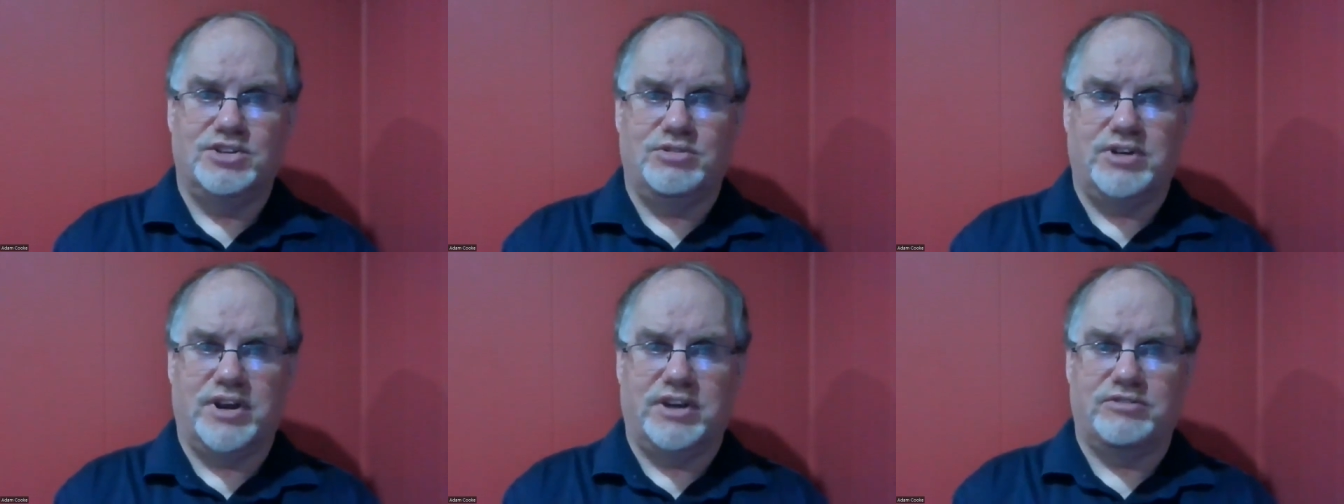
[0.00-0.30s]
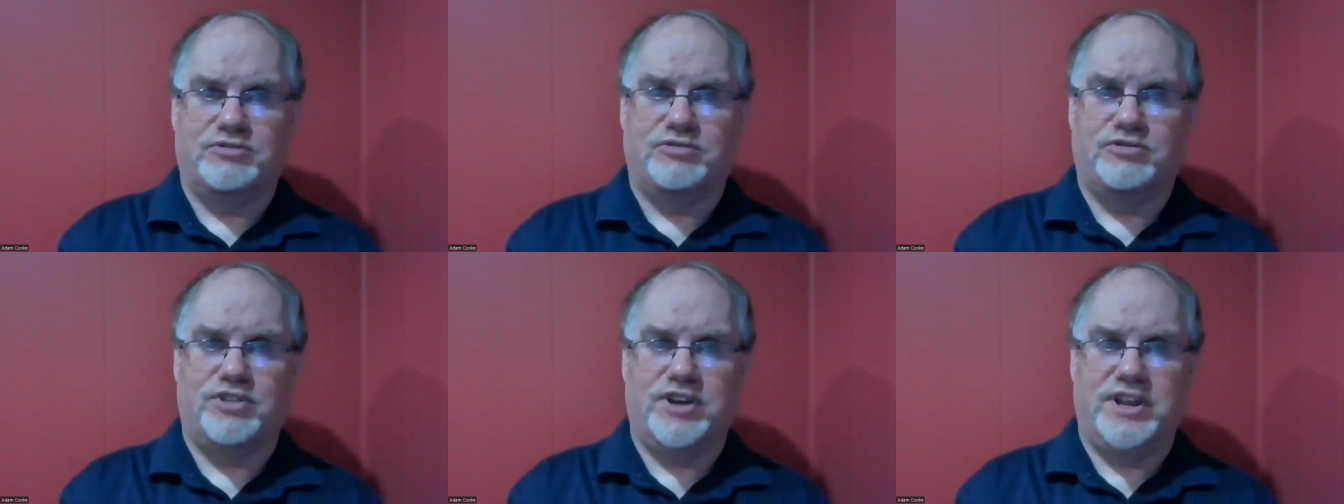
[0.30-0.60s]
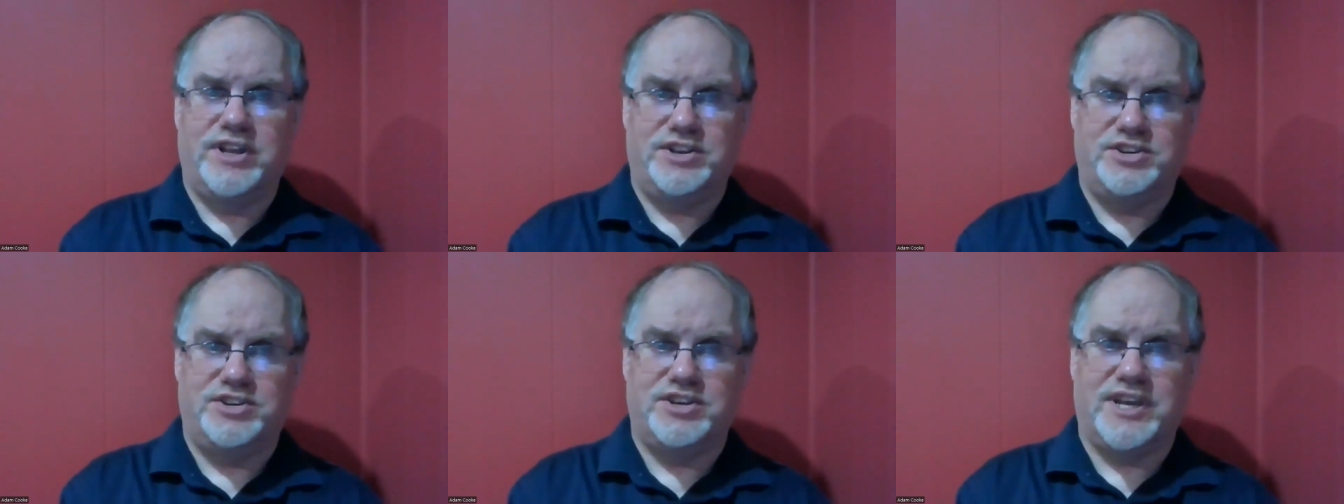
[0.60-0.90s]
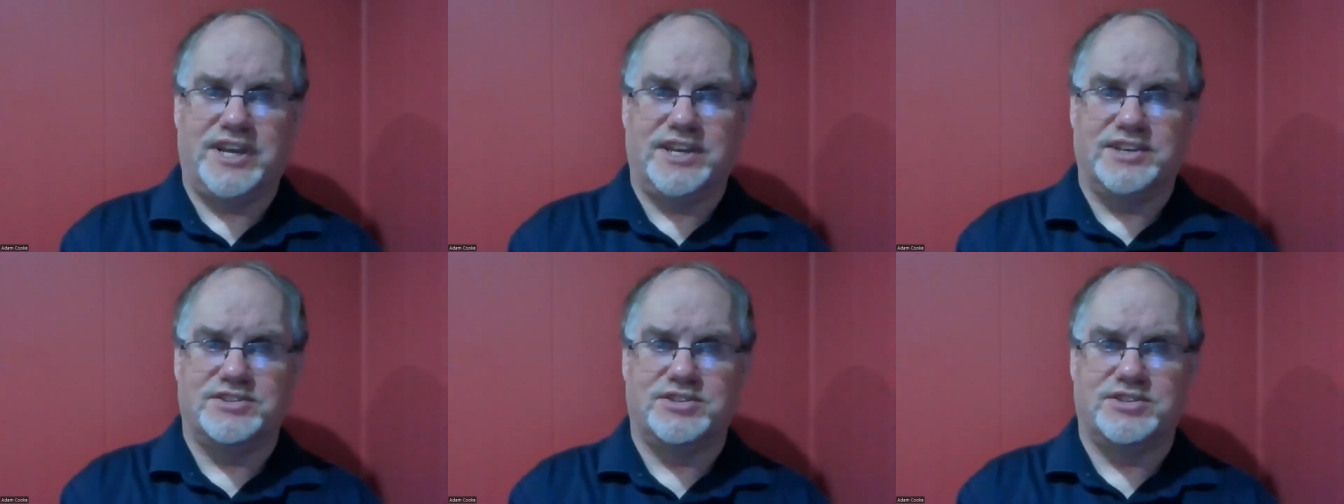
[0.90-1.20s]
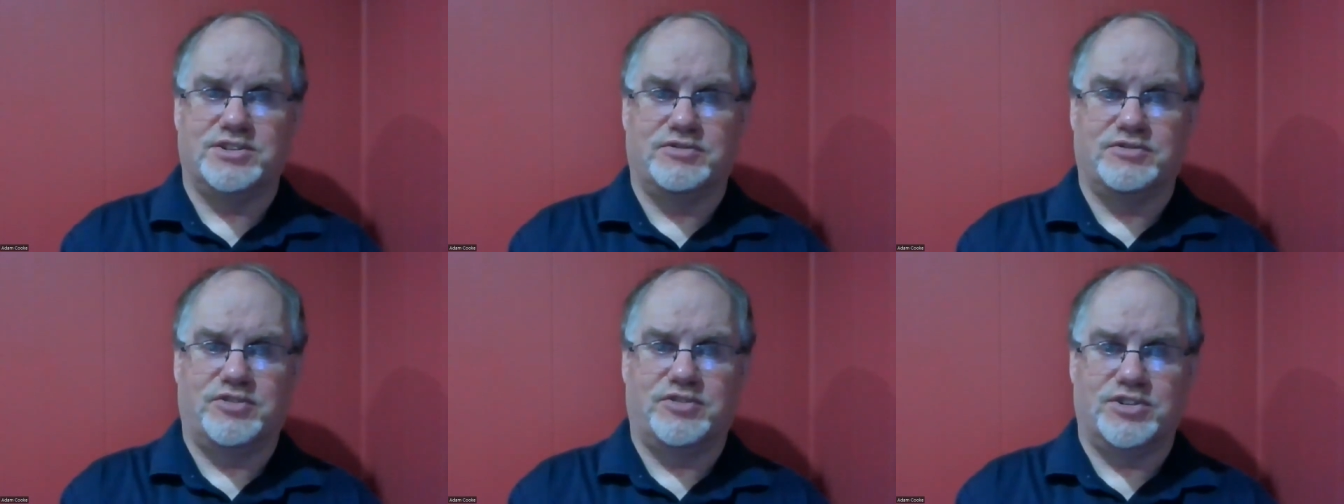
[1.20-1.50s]
who have French
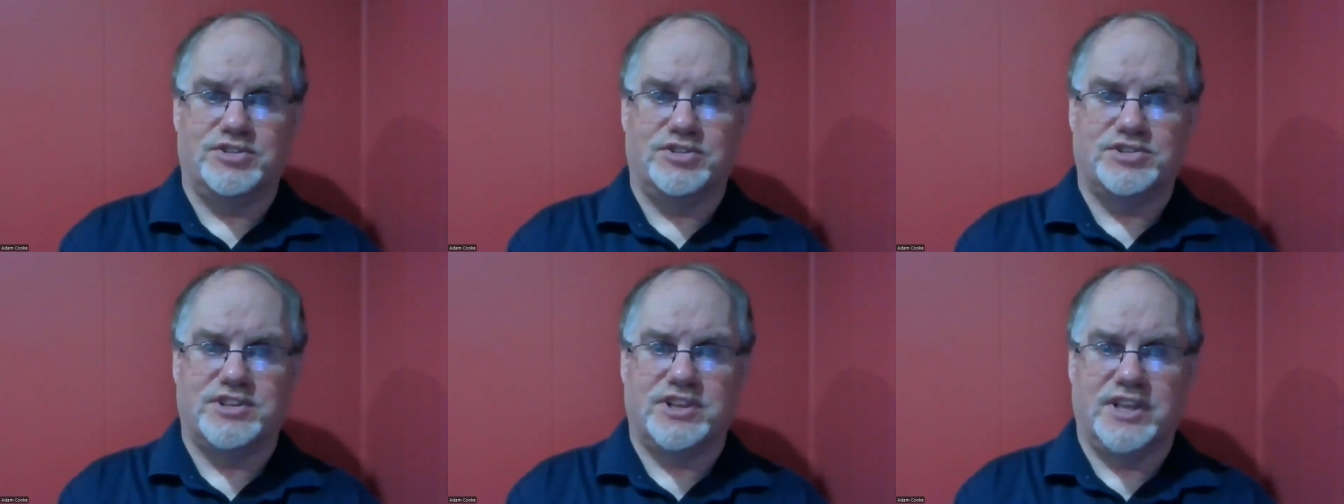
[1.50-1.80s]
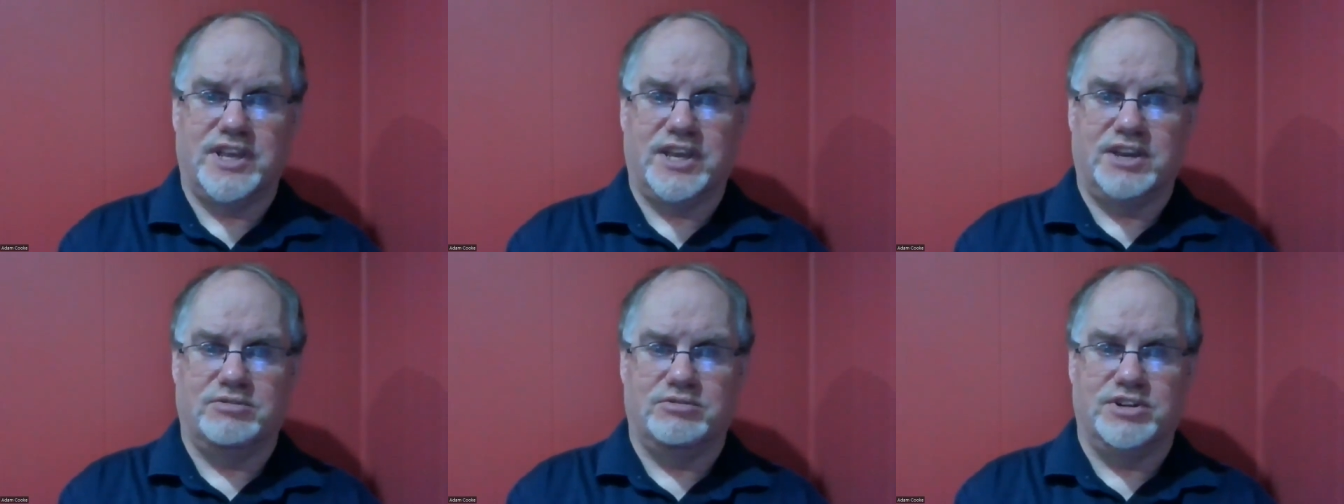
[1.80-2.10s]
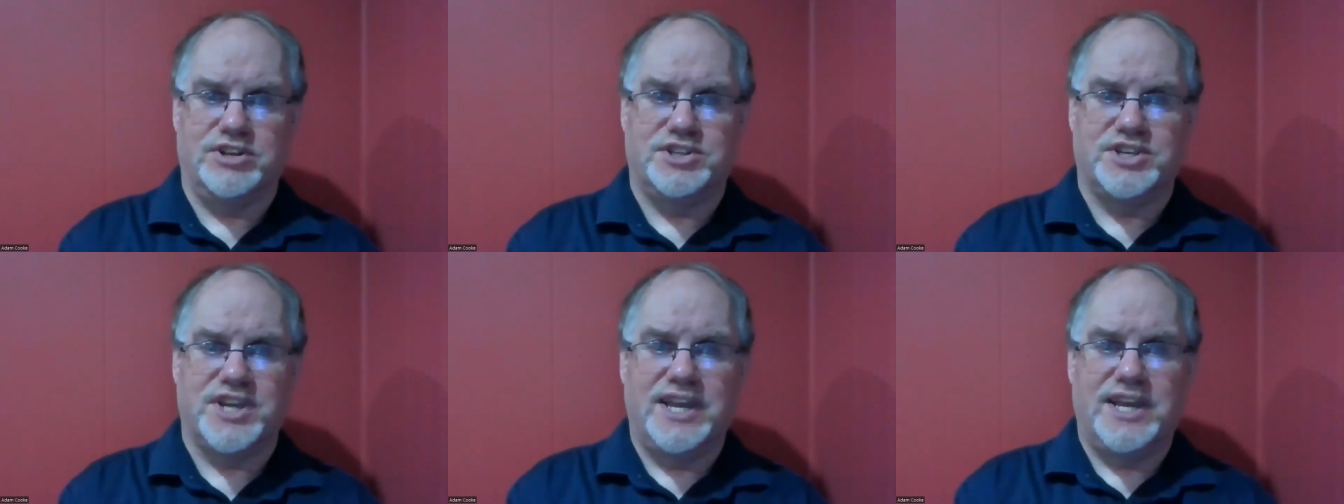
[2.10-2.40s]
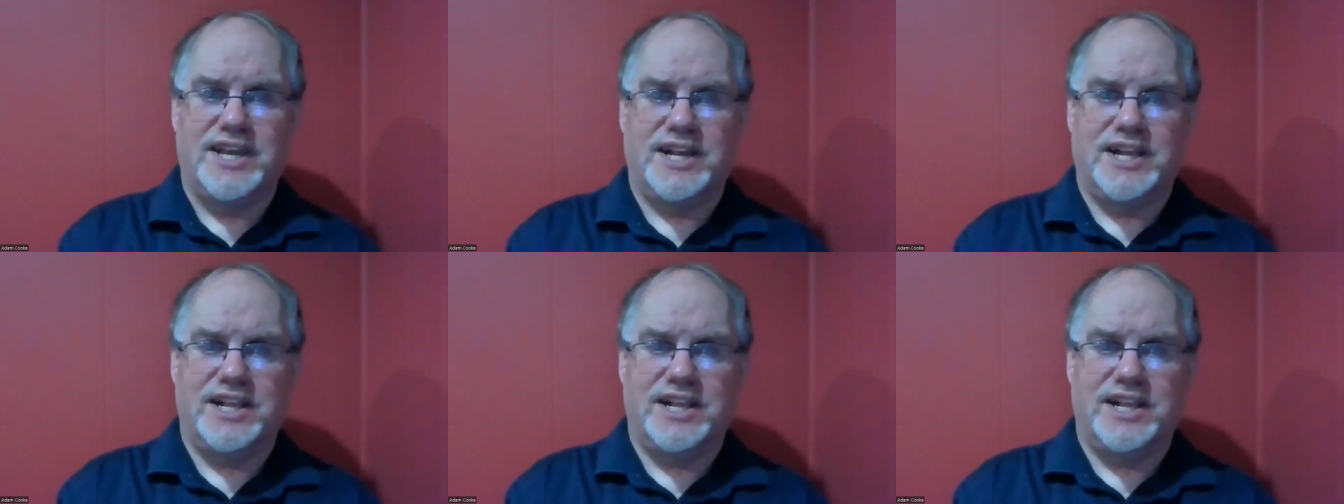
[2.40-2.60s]
as their first language.